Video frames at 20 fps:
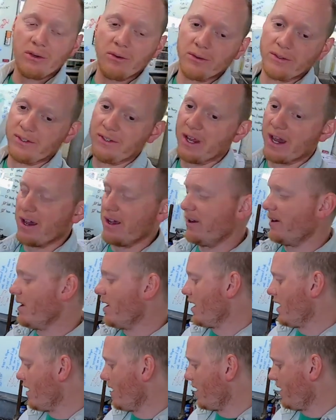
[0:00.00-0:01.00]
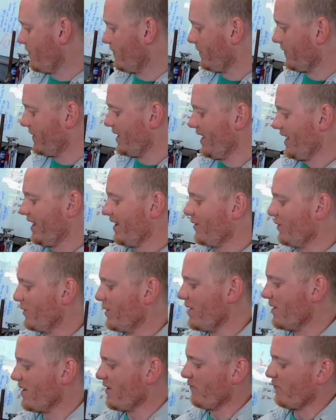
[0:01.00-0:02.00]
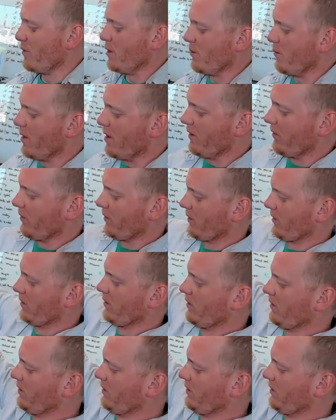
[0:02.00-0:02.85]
two is done. That only left me with